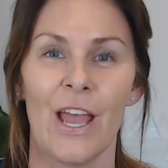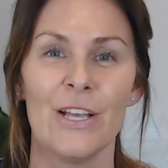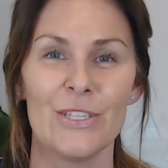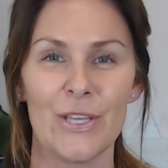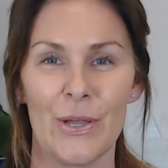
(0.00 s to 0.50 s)

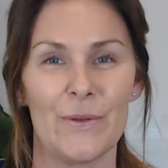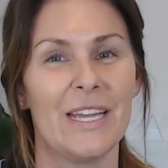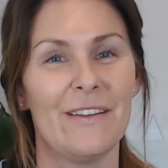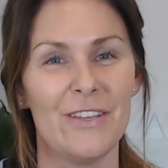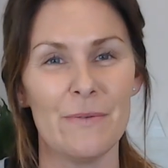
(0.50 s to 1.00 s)
So
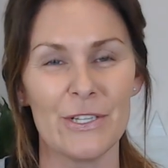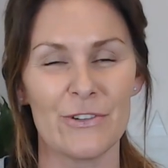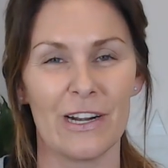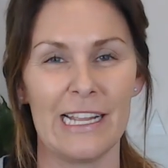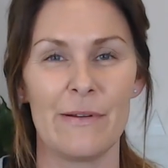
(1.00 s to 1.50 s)
if you are
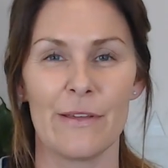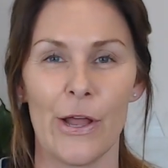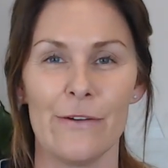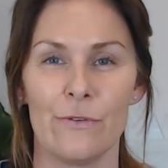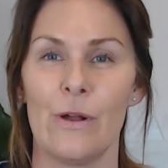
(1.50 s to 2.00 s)
struggling with
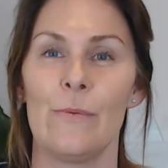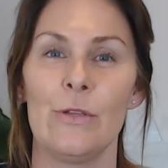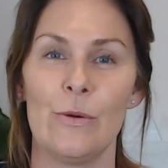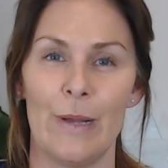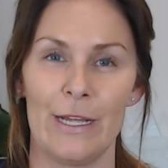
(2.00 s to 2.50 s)
overwhelm in
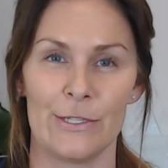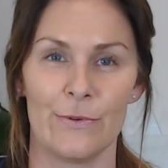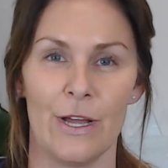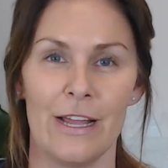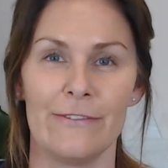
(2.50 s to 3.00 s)
your personal
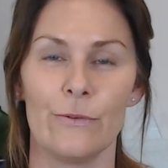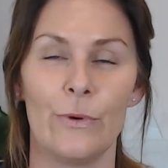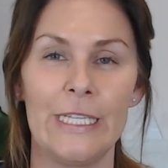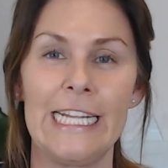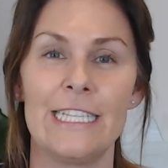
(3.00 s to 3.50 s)
life
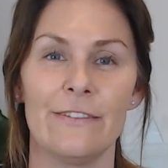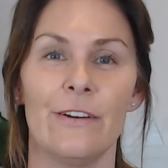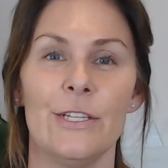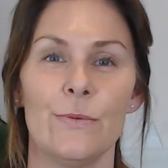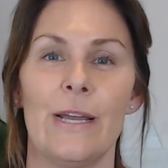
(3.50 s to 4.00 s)
or need to
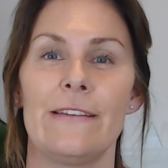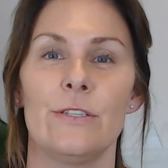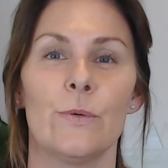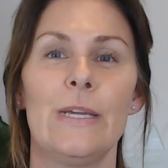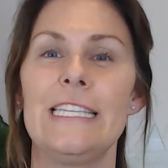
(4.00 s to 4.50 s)
find a way of
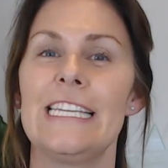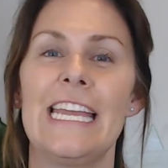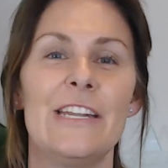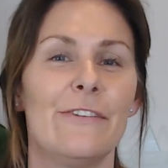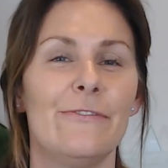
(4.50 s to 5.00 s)
squeezing
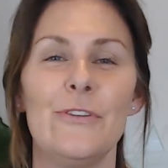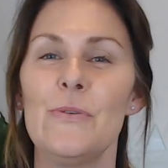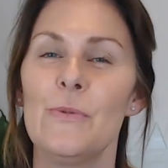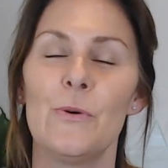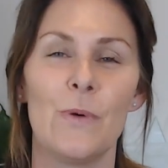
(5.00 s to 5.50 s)
in a few
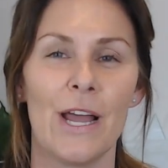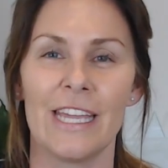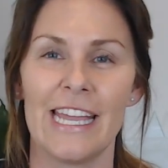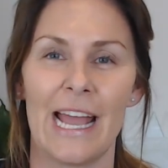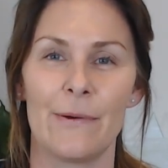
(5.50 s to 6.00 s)
more
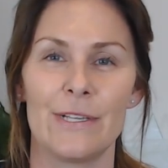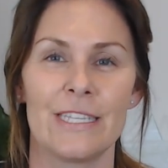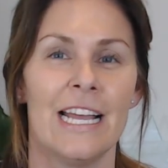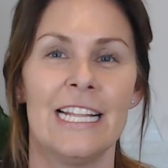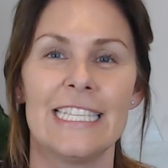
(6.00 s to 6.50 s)
working hours
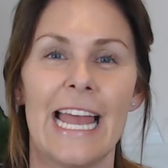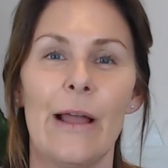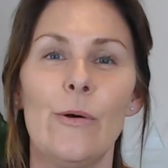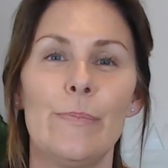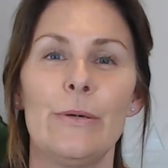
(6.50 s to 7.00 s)
to
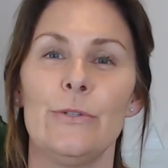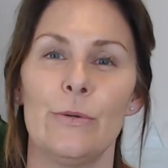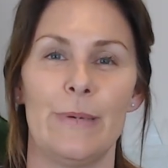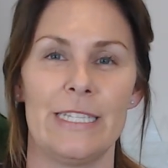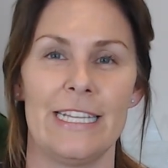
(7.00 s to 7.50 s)
help build your
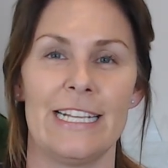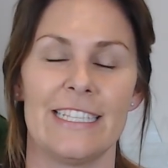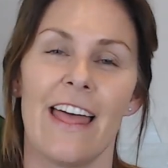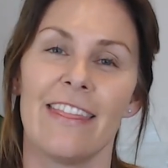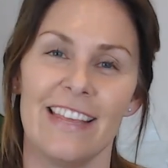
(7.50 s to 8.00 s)
business,
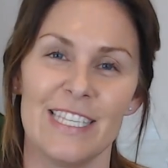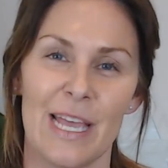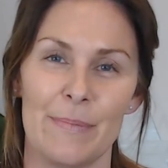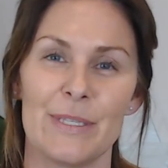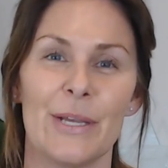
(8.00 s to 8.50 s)
this
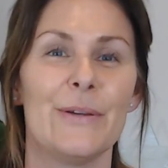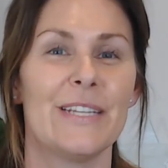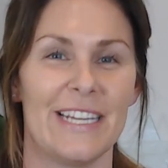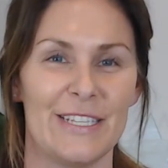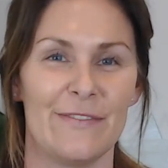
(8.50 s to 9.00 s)
episode
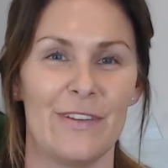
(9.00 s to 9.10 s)
is for